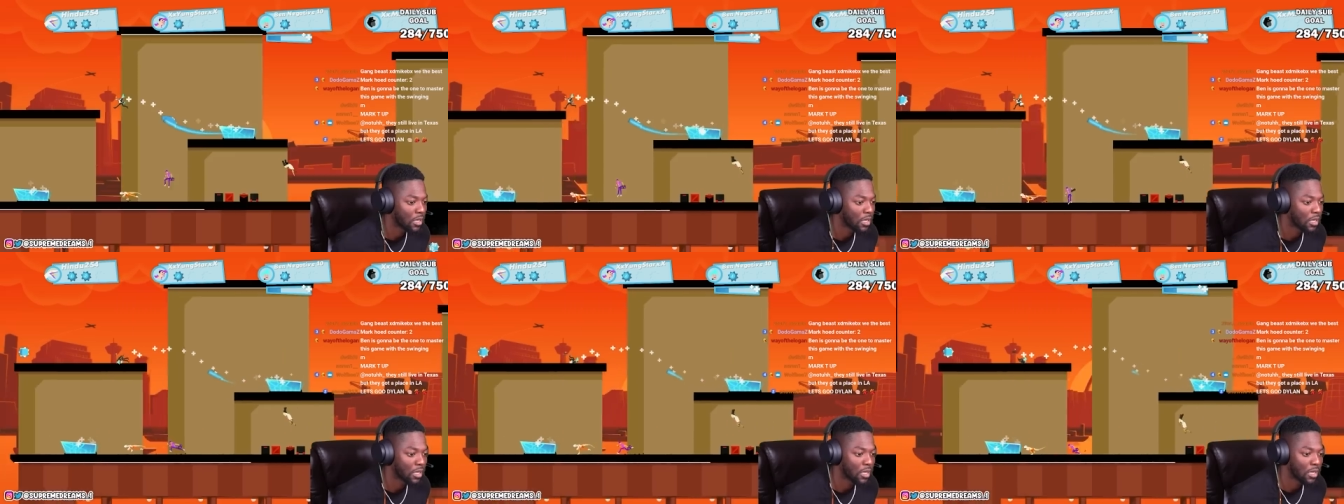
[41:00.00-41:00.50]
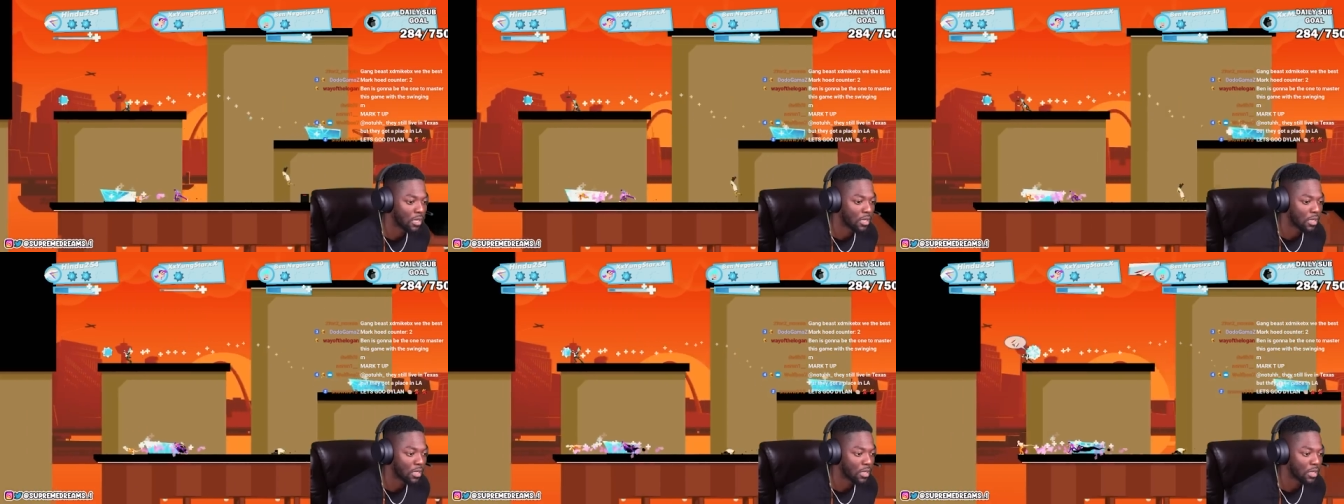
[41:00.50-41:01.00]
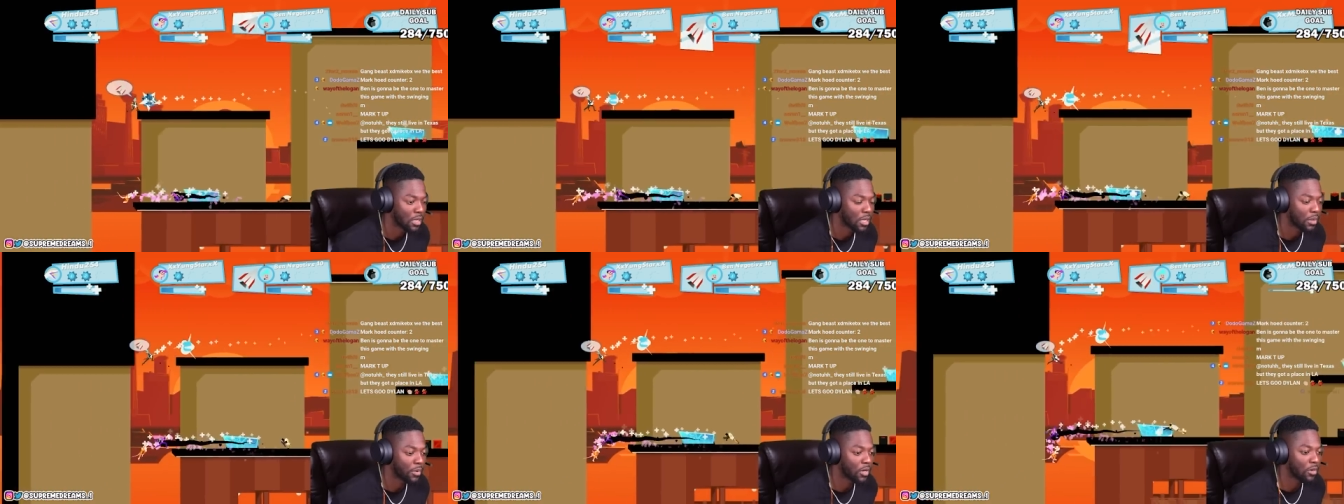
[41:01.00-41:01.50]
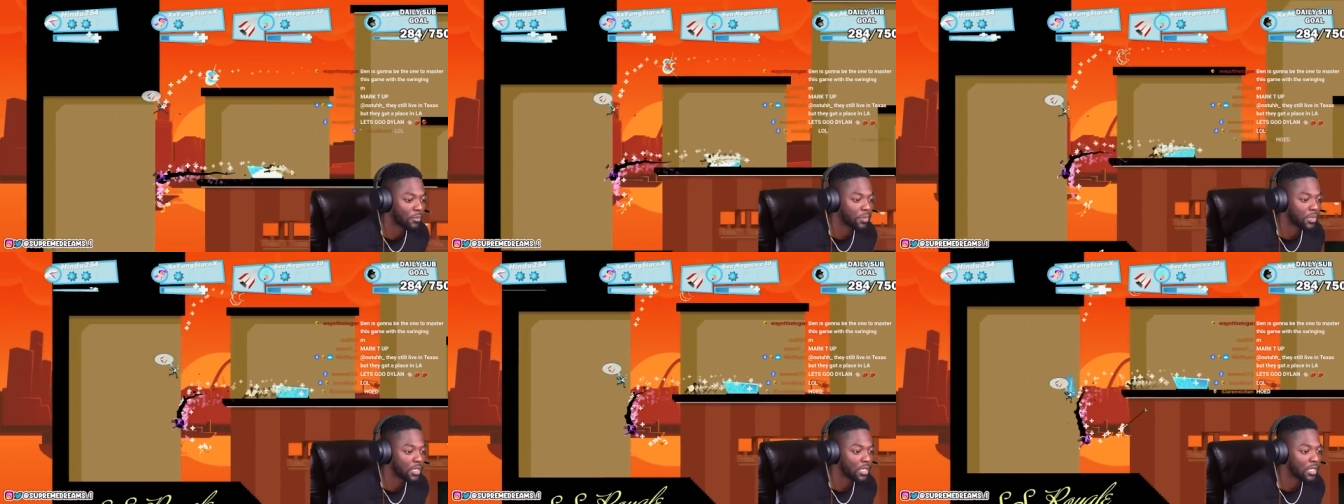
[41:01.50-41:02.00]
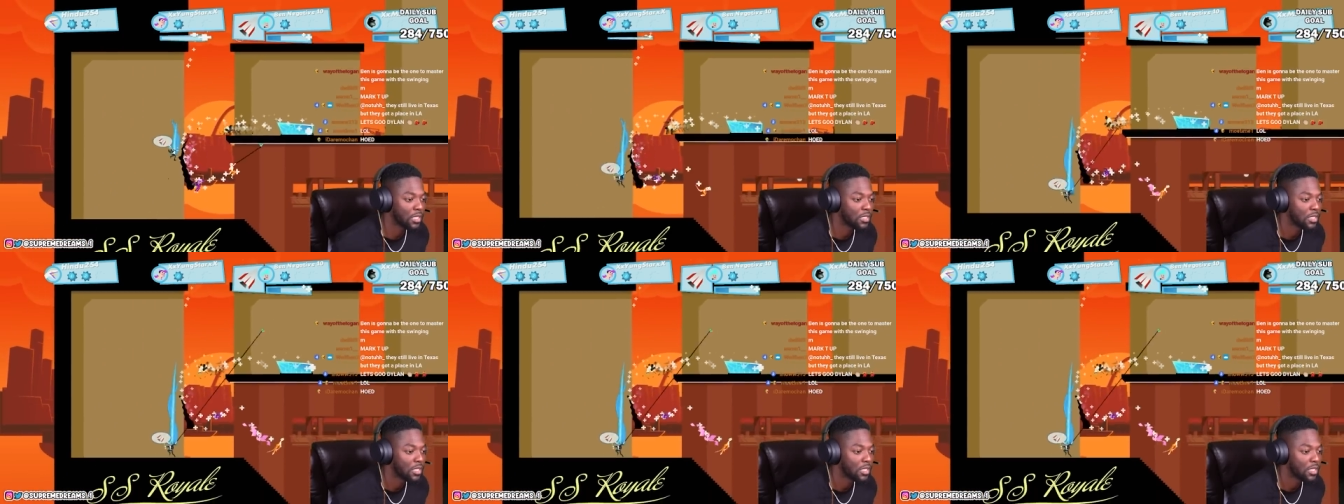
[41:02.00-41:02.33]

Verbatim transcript: You know? Come on, please.